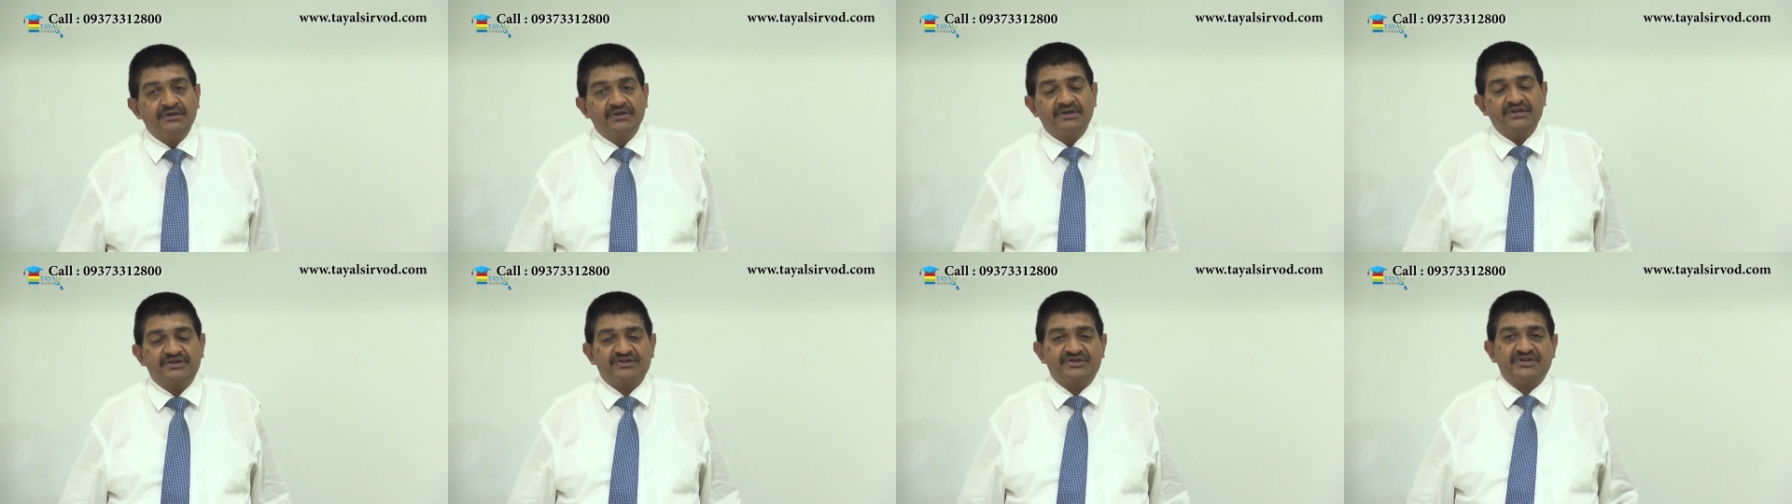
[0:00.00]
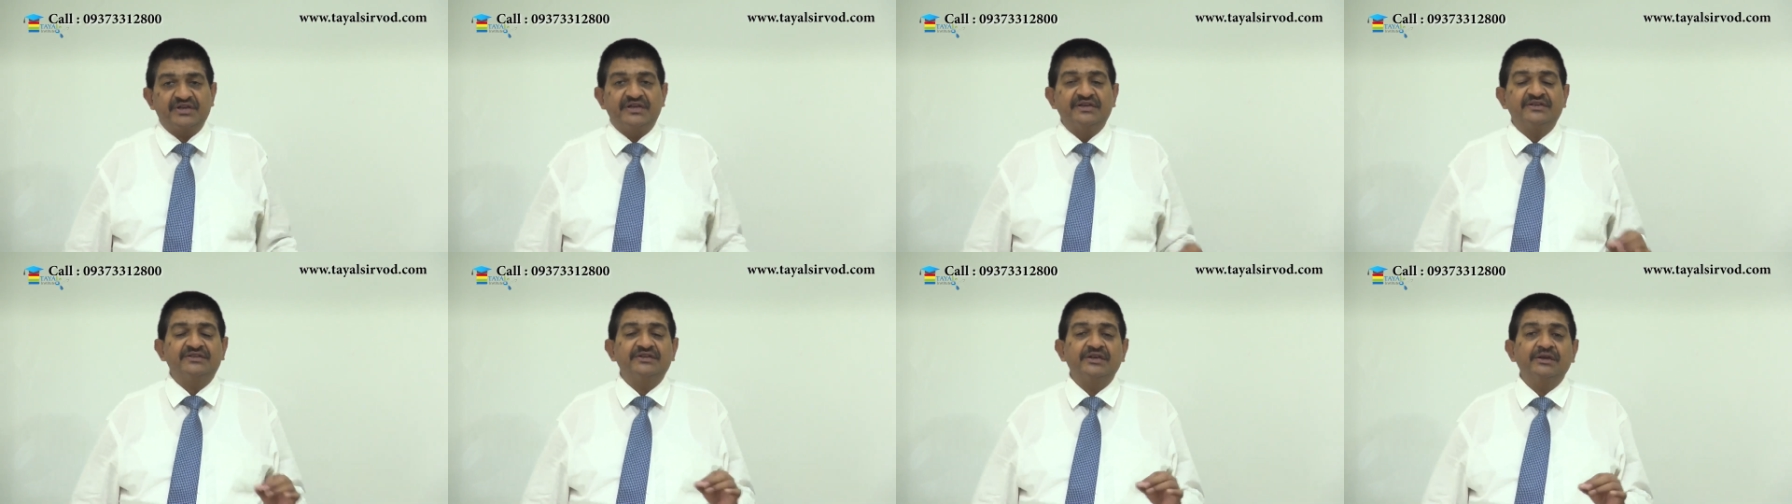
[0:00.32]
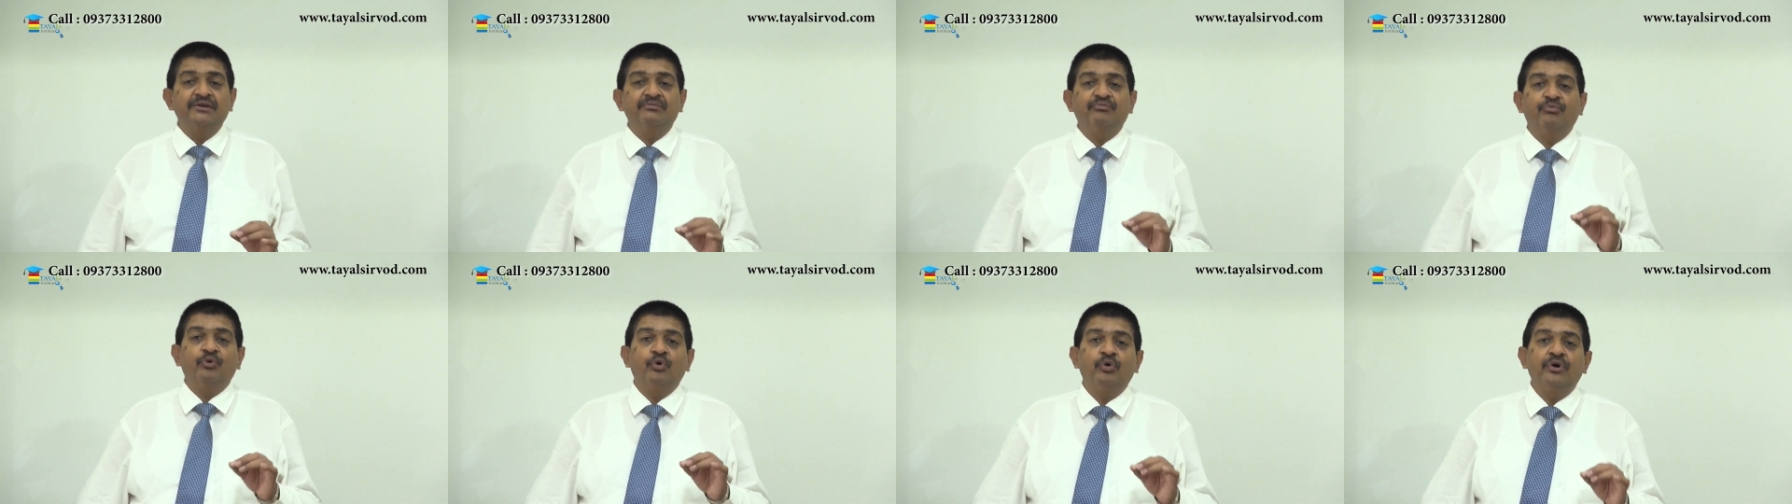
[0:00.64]
the
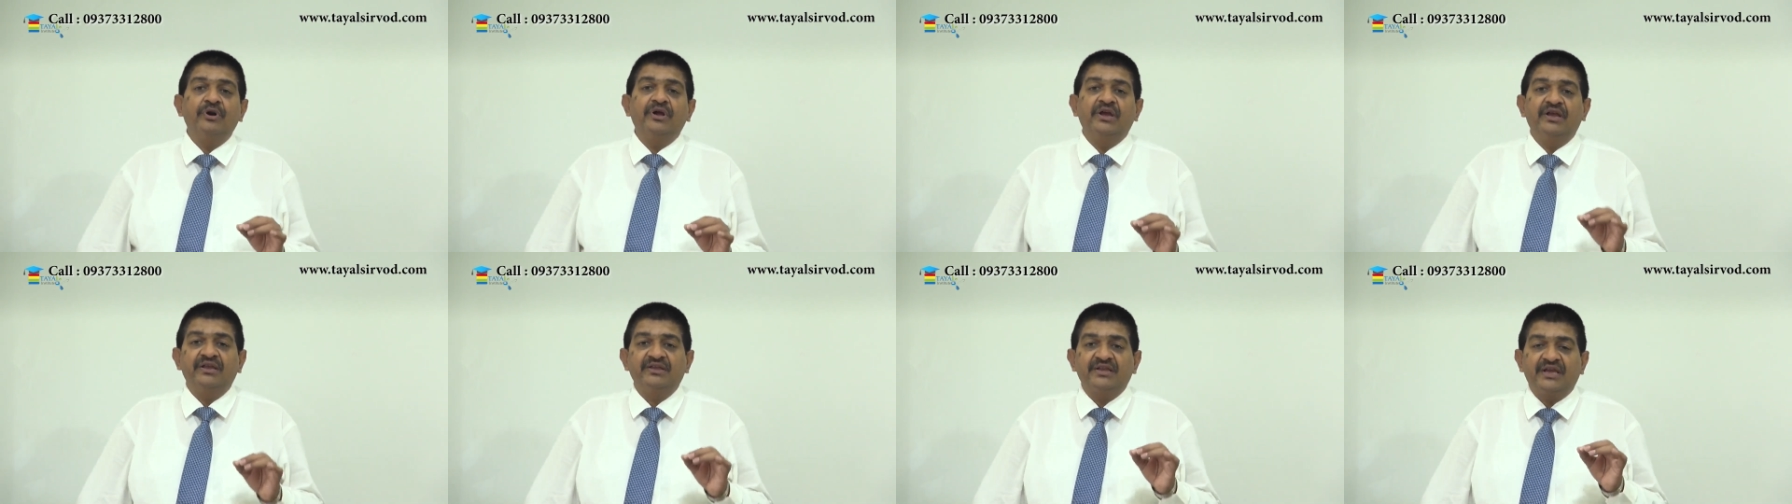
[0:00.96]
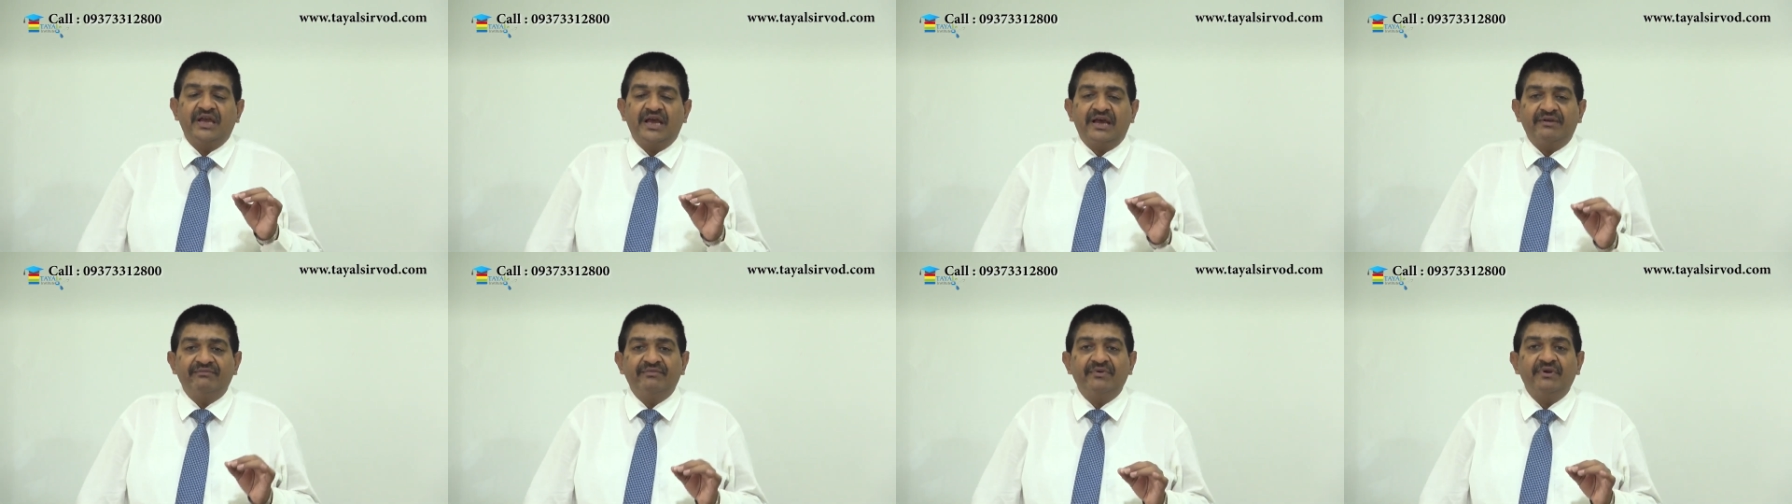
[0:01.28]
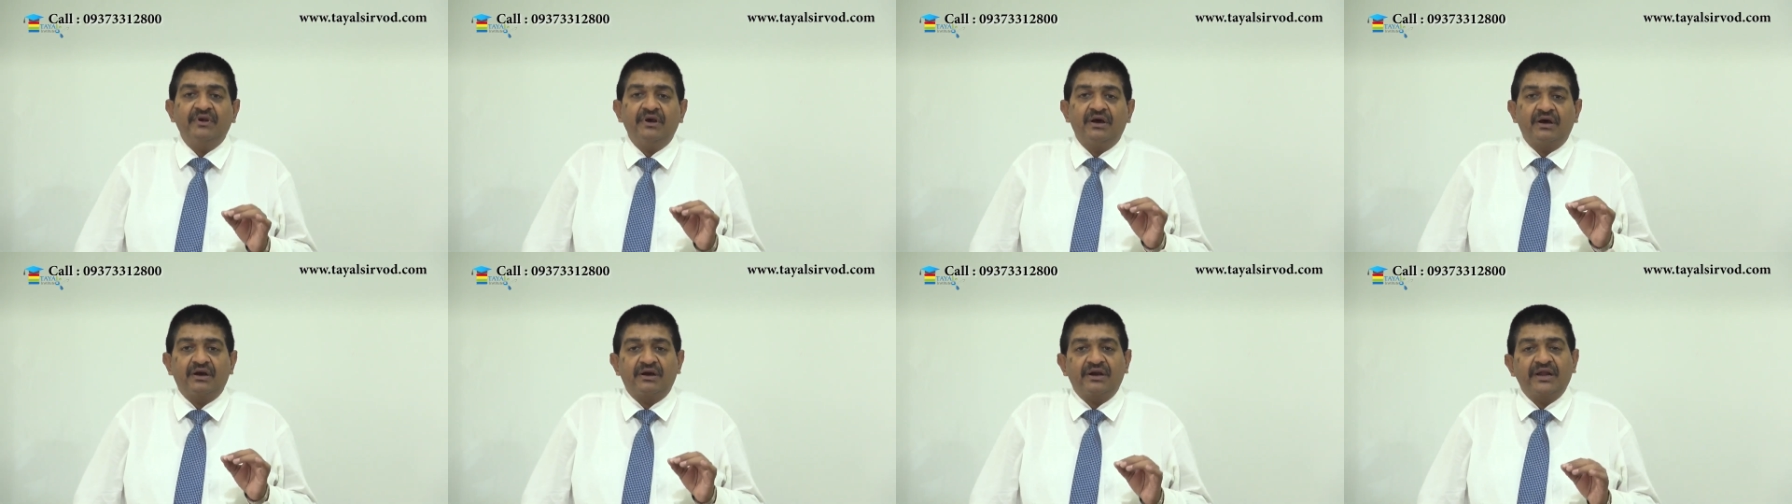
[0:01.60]
central board is
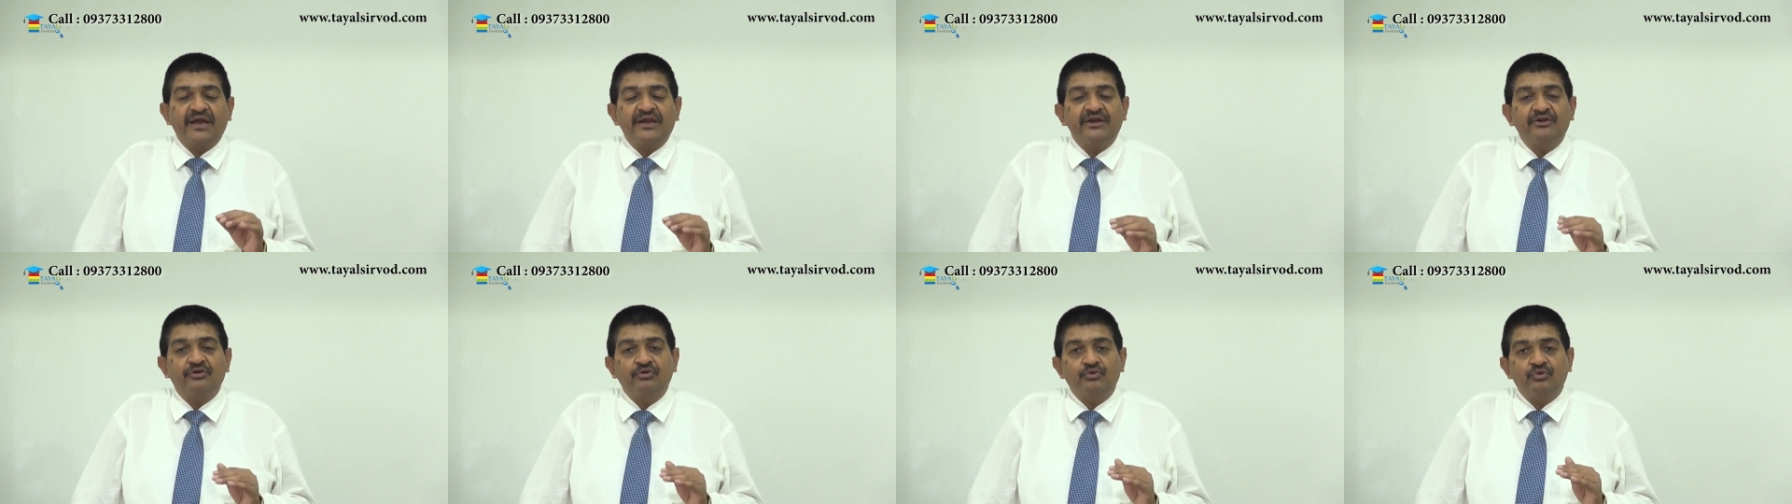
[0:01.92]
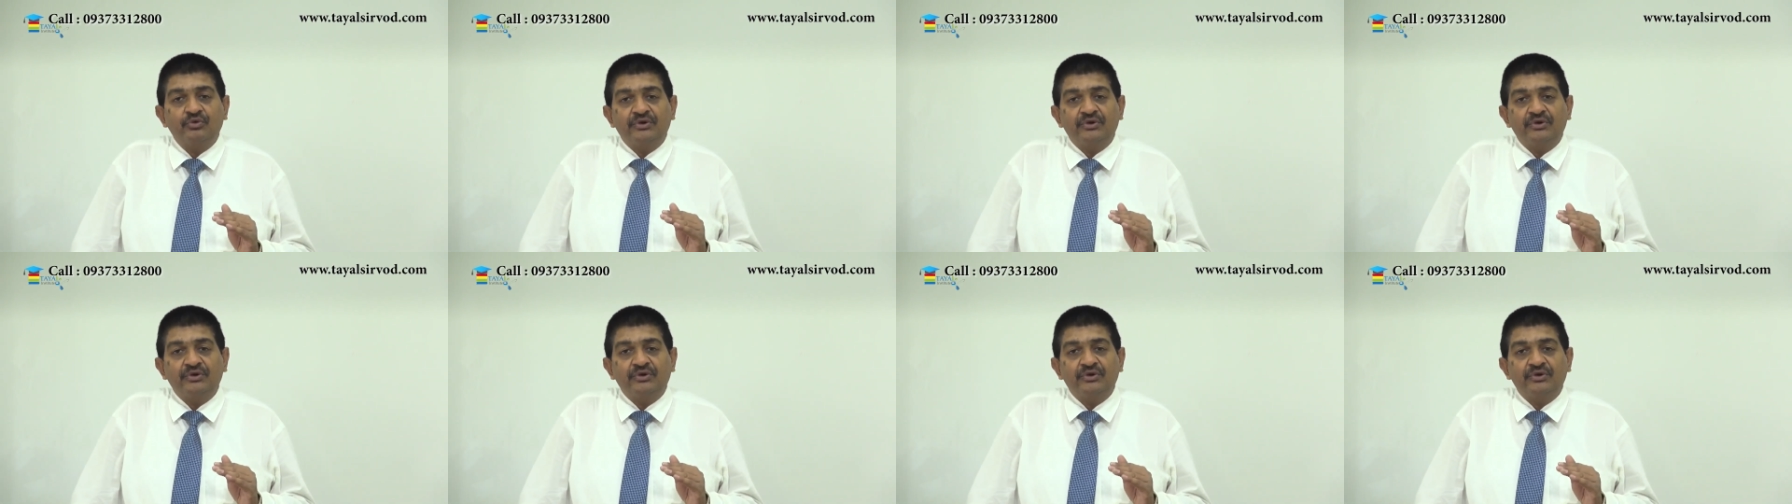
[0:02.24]
having a right